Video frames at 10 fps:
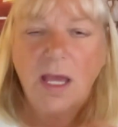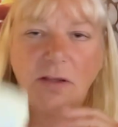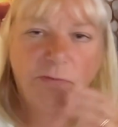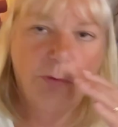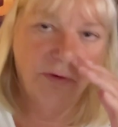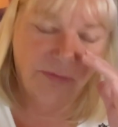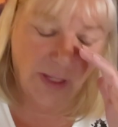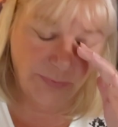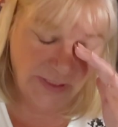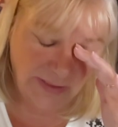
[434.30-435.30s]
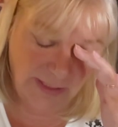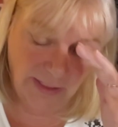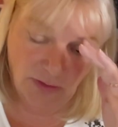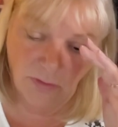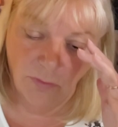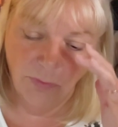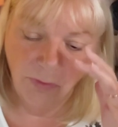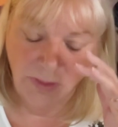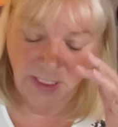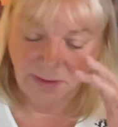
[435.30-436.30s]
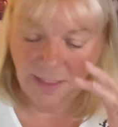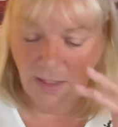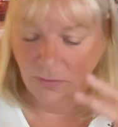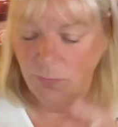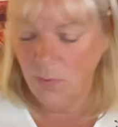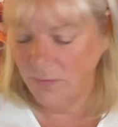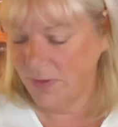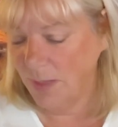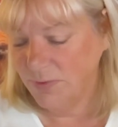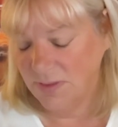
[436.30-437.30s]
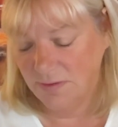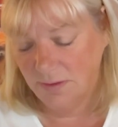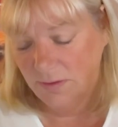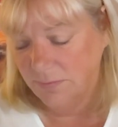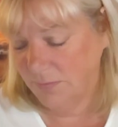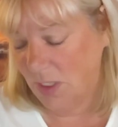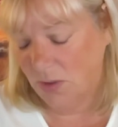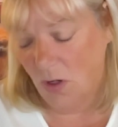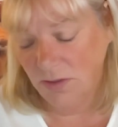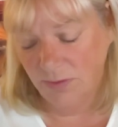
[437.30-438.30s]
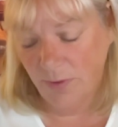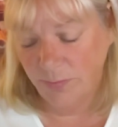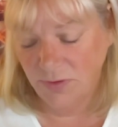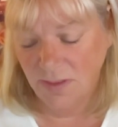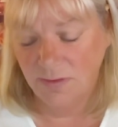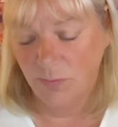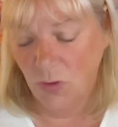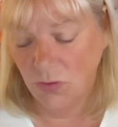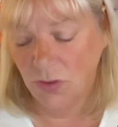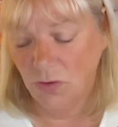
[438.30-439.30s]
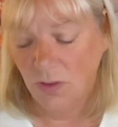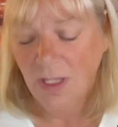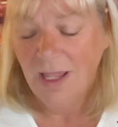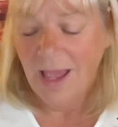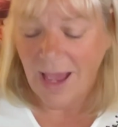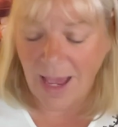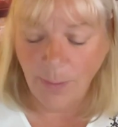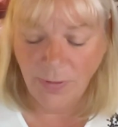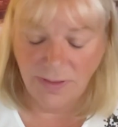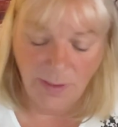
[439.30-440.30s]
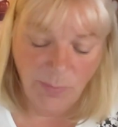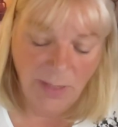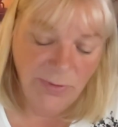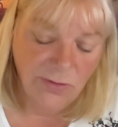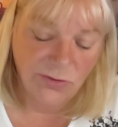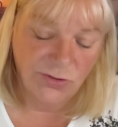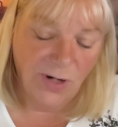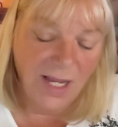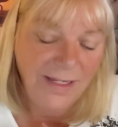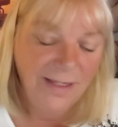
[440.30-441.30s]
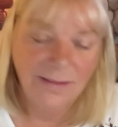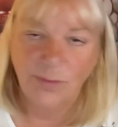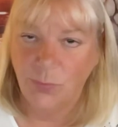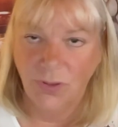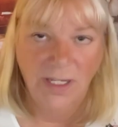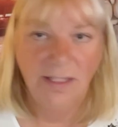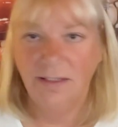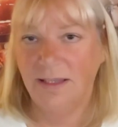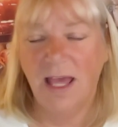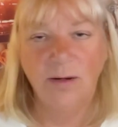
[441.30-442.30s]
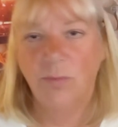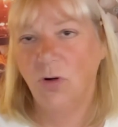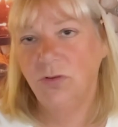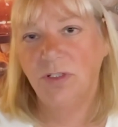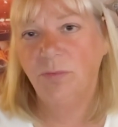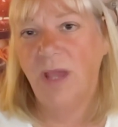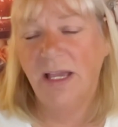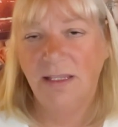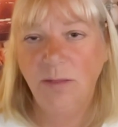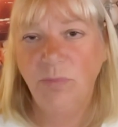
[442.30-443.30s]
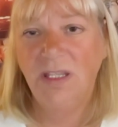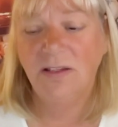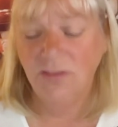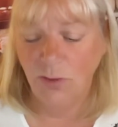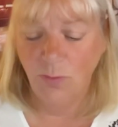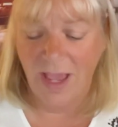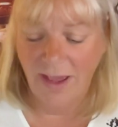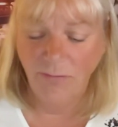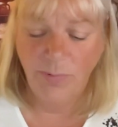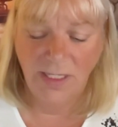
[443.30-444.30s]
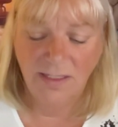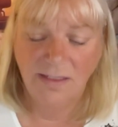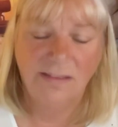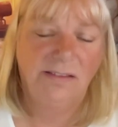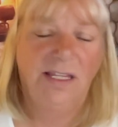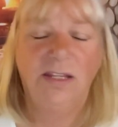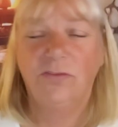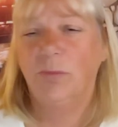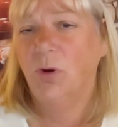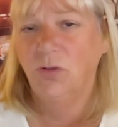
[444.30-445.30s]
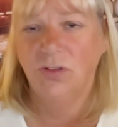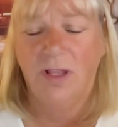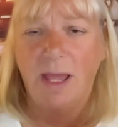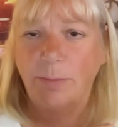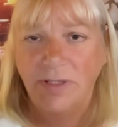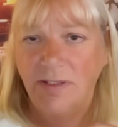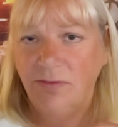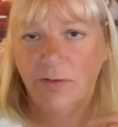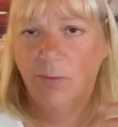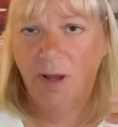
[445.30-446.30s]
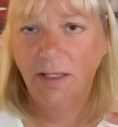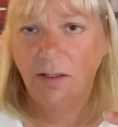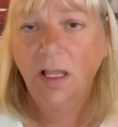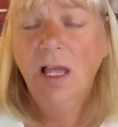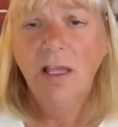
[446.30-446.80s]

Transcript: Four of Cups is here, rooting it down. The Four of Cups is a card that represents emotional apathy. Maybe you're trying to bring that emotion back in because you have been in a state of emotional apathy for a while.